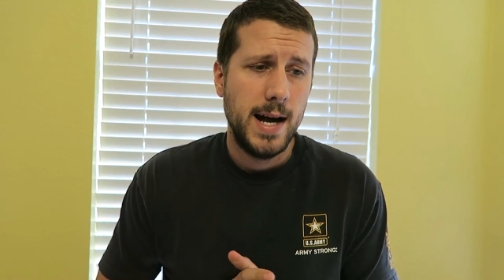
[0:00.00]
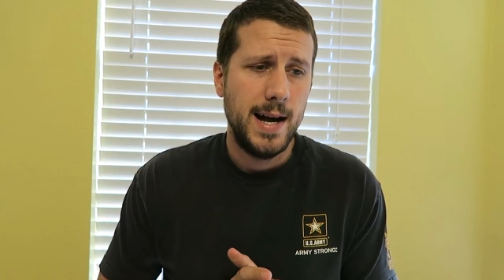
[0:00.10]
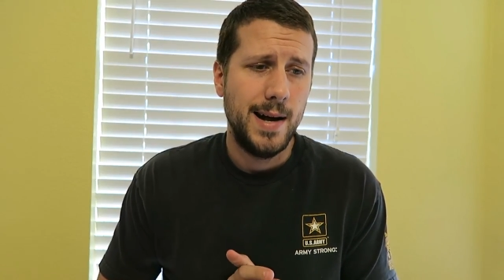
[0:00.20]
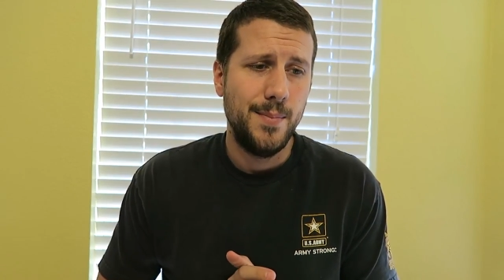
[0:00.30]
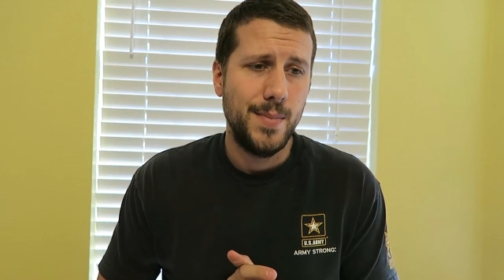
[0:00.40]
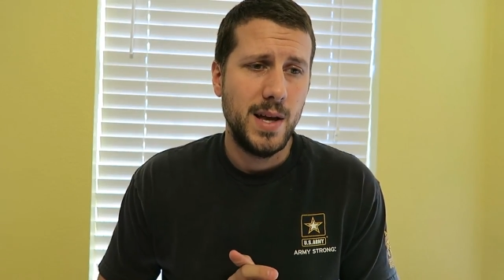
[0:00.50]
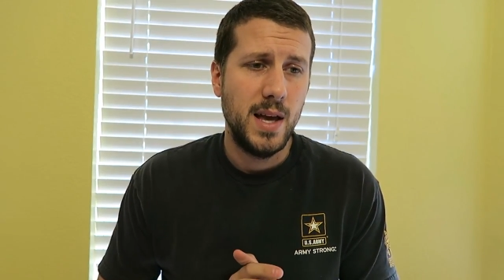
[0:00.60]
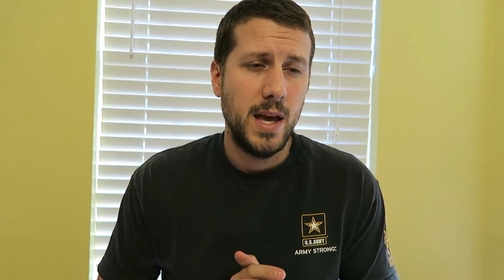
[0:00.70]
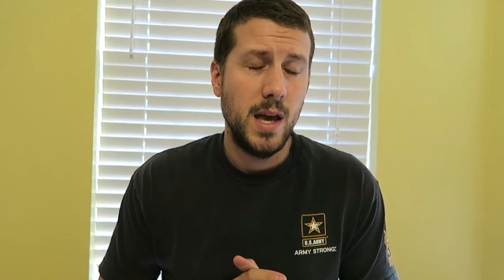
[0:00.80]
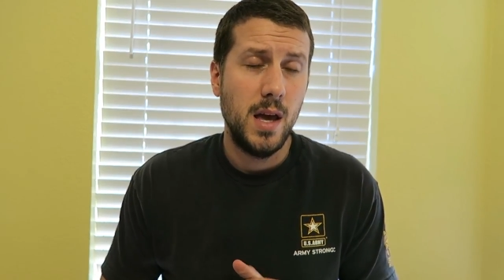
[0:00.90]

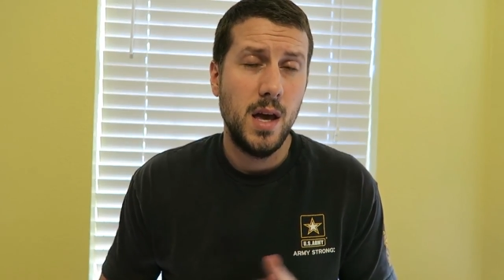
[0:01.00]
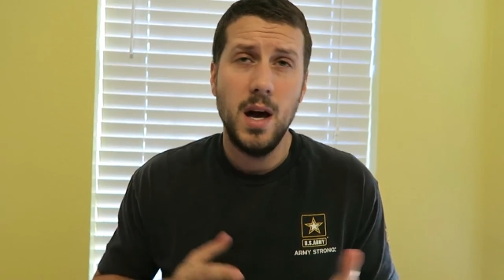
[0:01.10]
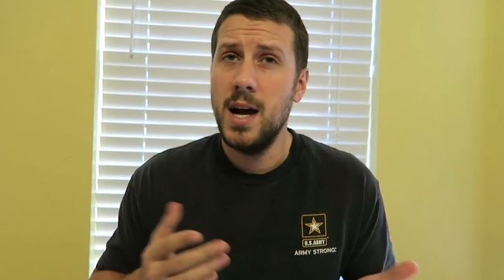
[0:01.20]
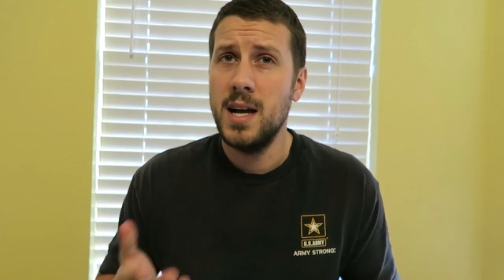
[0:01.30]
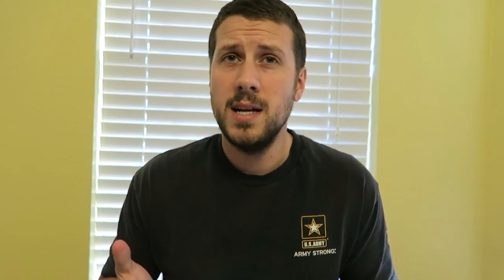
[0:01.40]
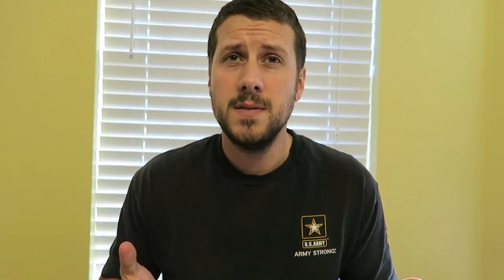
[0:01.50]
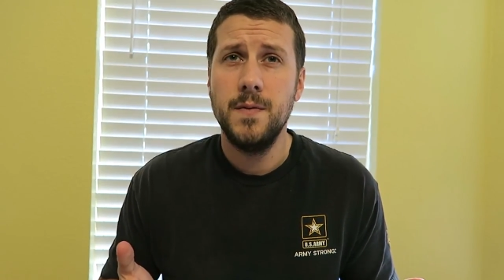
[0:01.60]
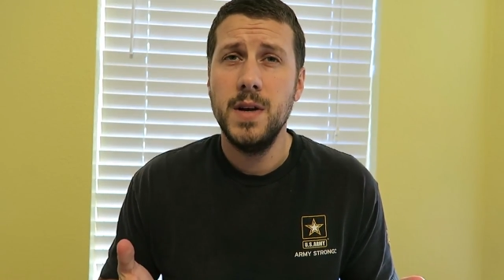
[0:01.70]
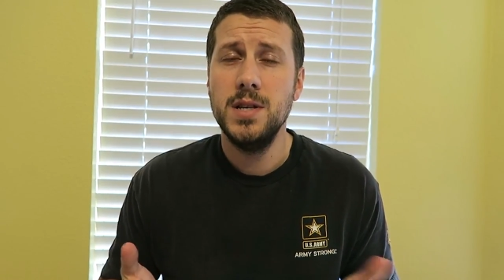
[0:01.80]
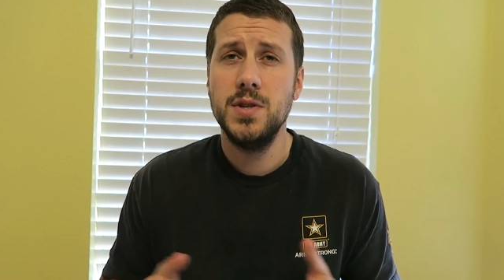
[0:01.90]
I caught some
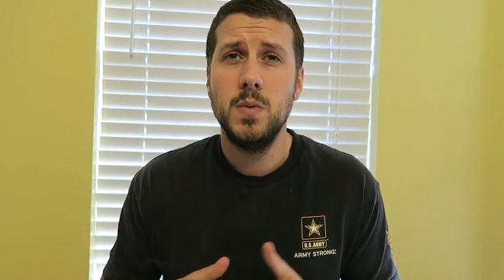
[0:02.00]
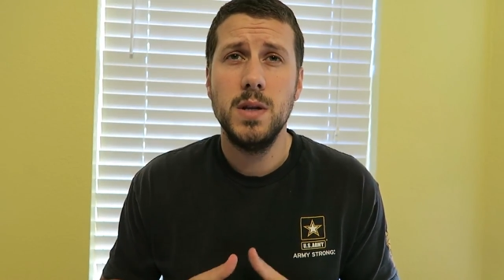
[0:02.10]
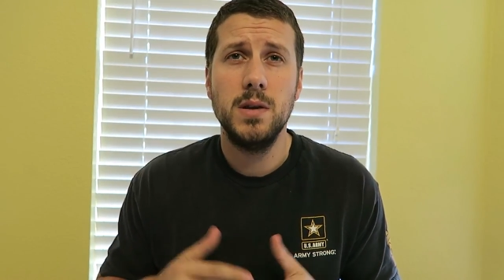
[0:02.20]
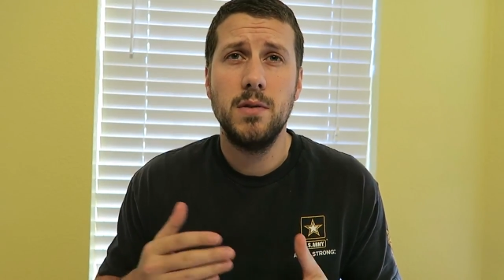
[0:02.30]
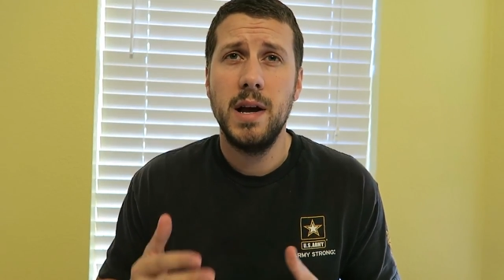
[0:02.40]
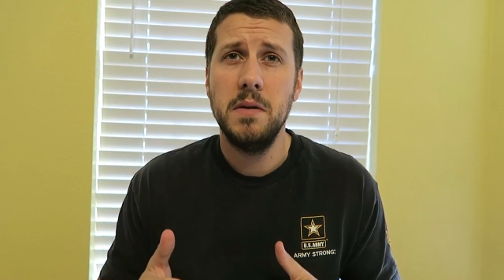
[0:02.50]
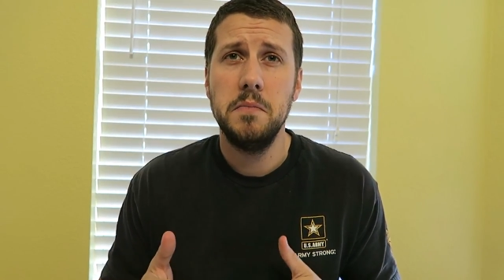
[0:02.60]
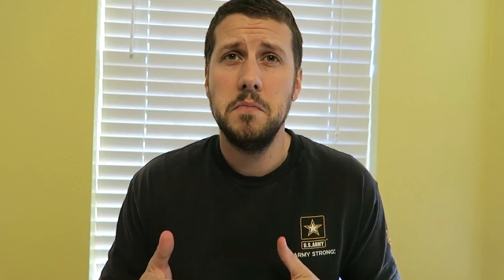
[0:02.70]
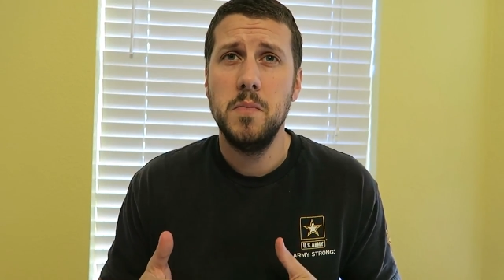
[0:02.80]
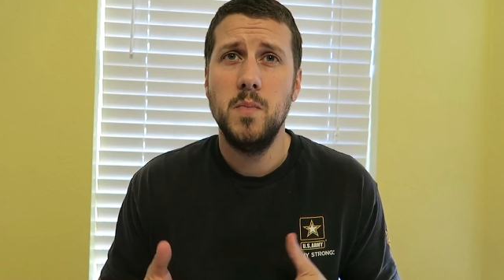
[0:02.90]
fish, wasn't
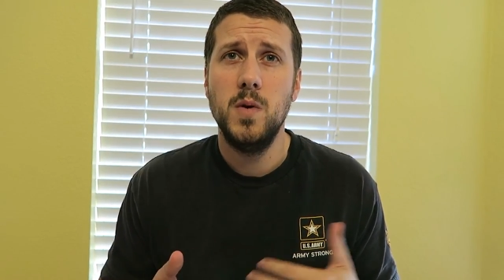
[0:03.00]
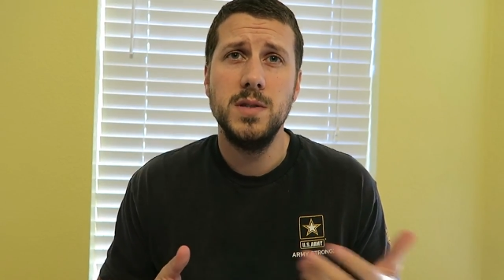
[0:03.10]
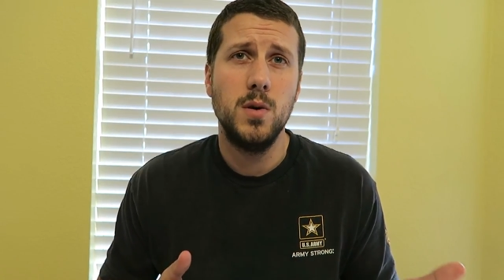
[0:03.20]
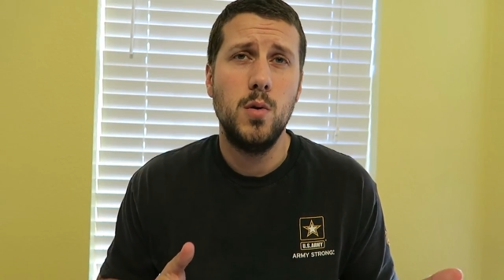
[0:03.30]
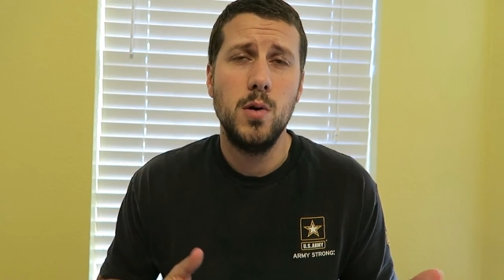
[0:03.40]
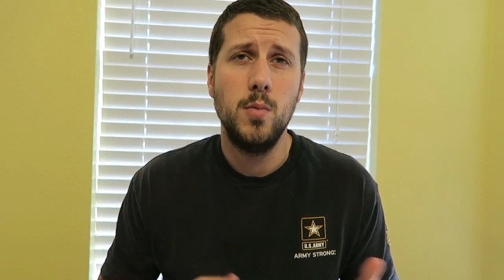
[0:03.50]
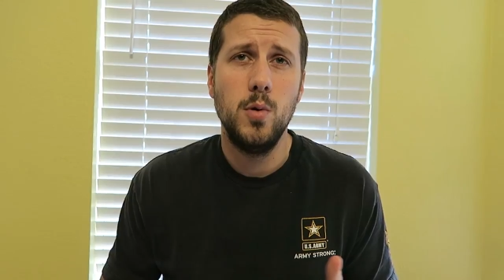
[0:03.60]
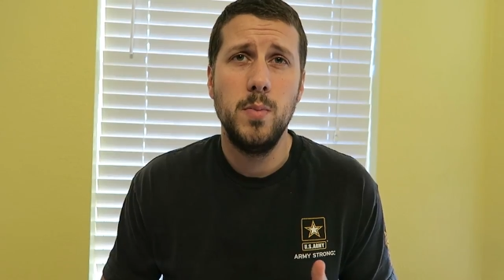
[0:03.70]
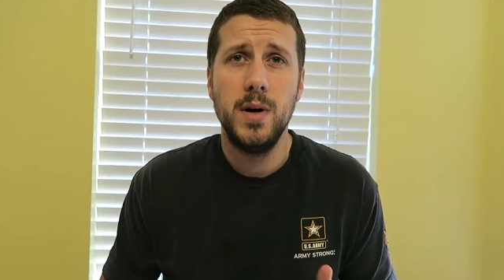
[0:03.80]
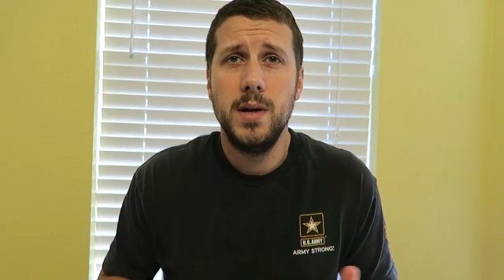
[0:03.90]
great, wasn't
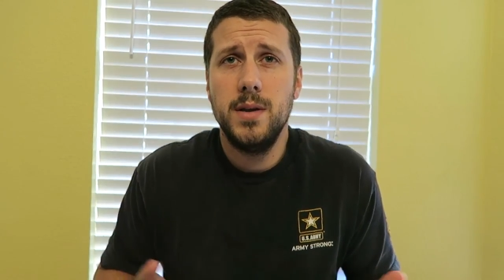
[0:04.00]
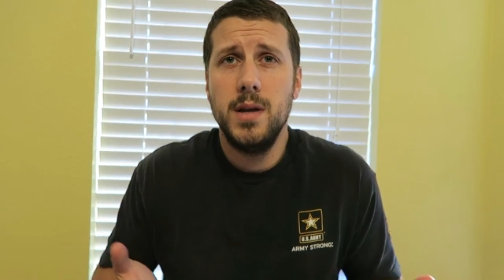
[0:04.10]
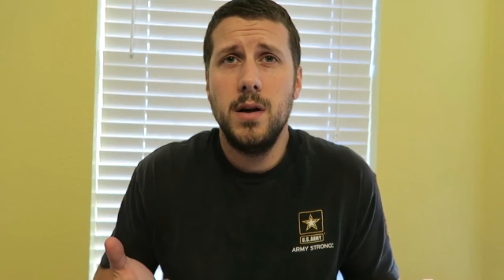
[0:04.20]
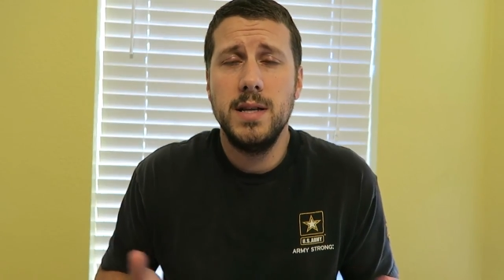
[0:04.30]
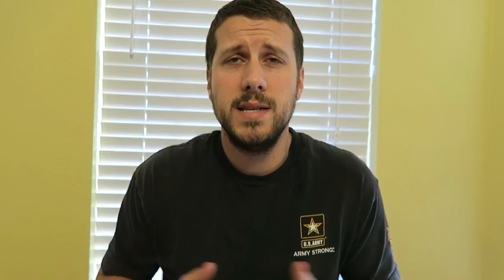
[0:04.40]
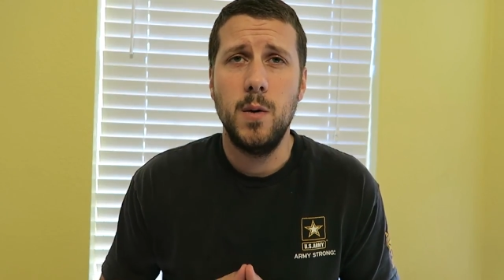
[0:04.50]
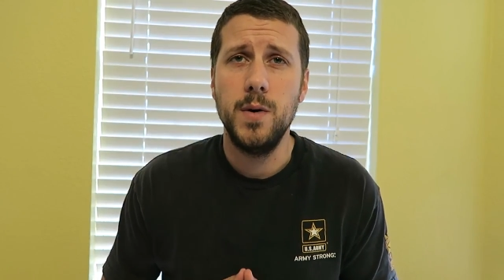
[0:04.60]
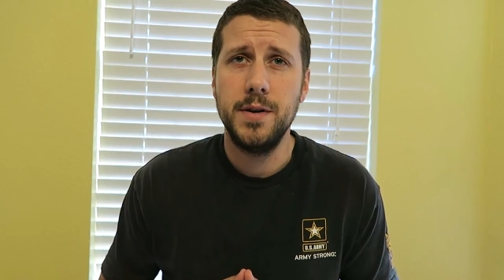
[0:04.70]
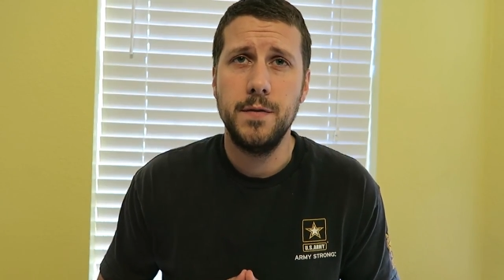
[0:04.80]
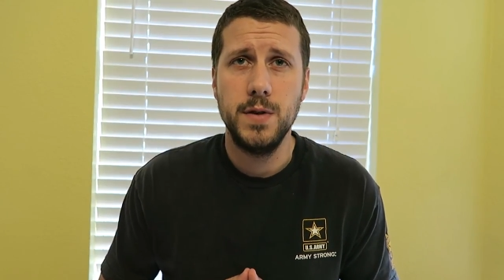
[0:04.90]
horrible, but you know, that's how
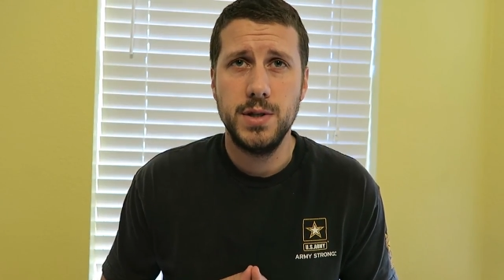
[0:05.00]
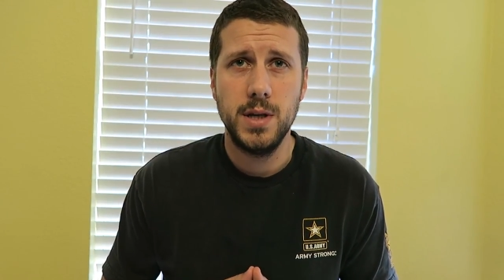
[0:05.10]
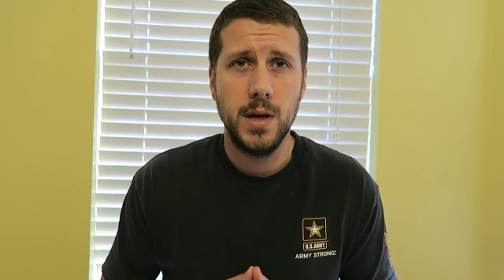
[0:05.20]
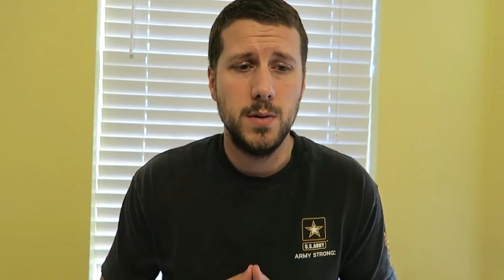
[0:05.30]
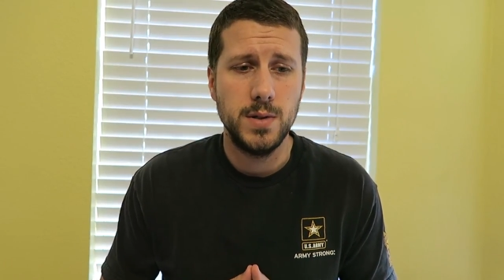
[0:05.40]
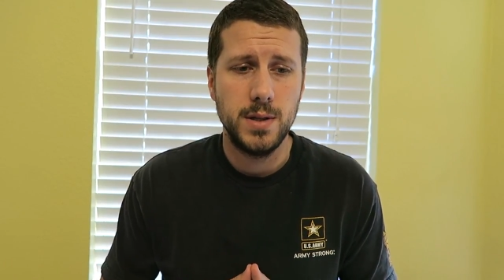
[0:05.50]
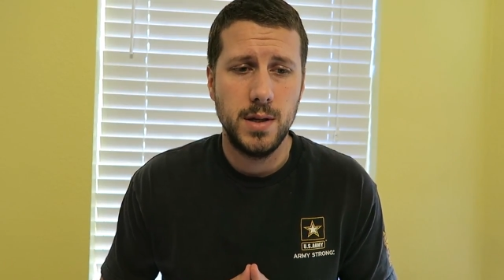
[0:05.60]
winter fishing goes.